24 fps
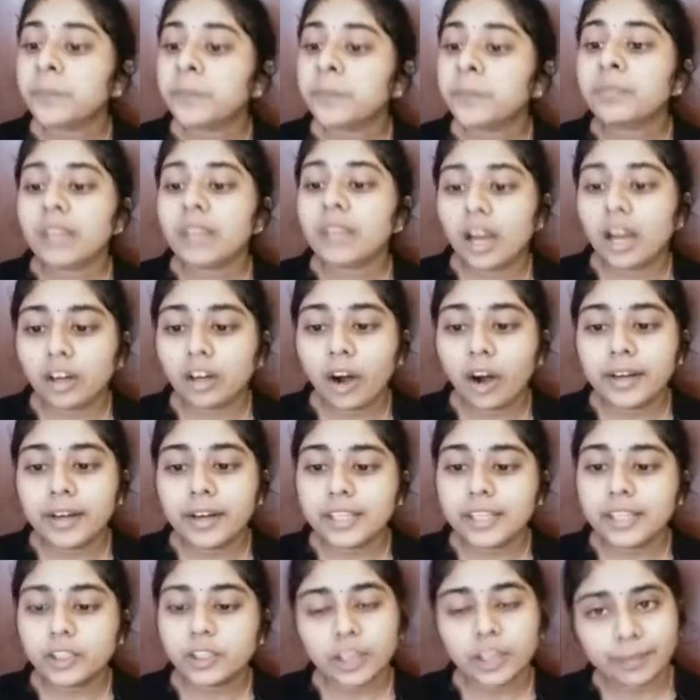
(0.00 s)
according to
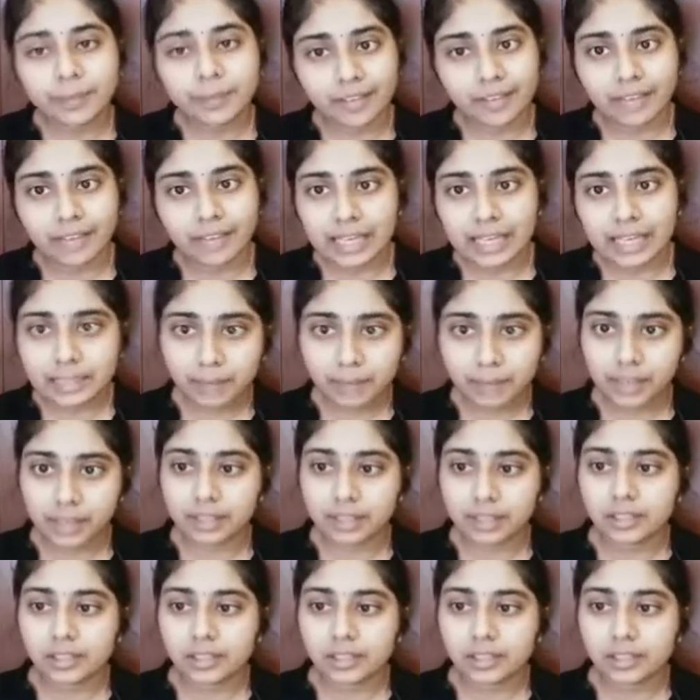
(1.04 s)
the prevailing market rate.